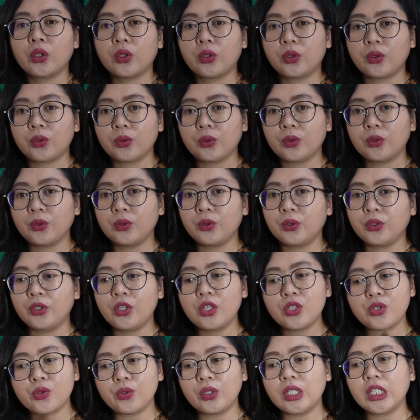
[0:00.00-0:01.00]
to
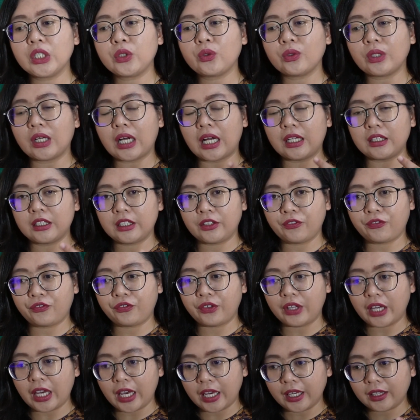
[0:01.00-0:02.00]
usually to
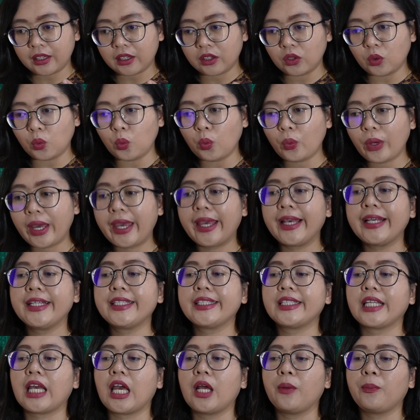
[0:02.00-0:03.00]
alleviate the
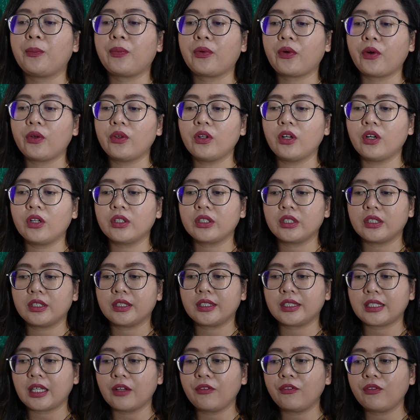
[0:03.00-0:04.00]
waste and prolong the
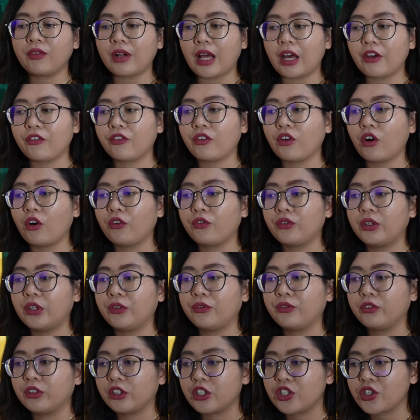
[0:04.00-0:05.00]
shelf life of the
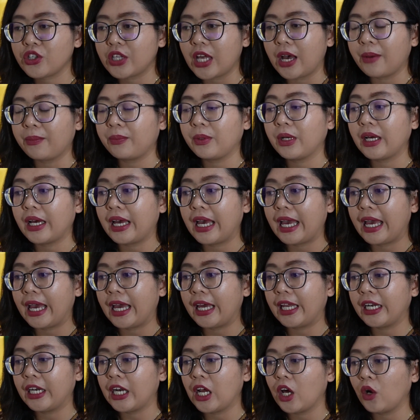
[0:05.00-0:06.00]
foodstuff.
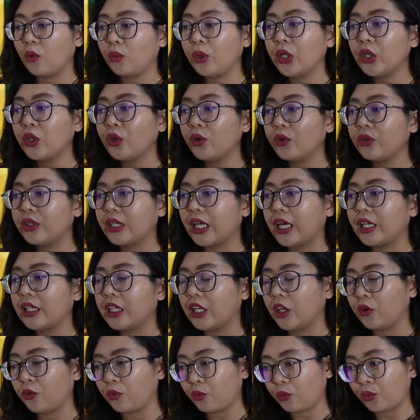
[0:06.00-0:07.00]
And we know that
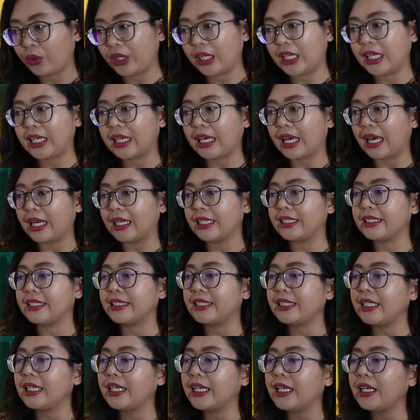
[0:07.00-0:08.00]
if we can
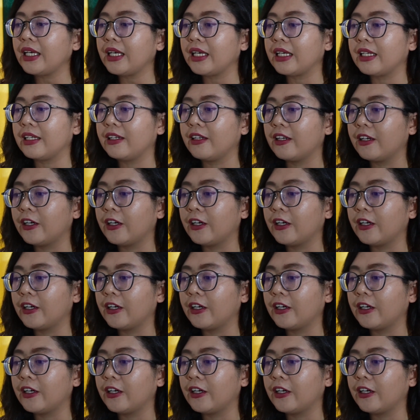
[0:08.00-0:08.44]
see in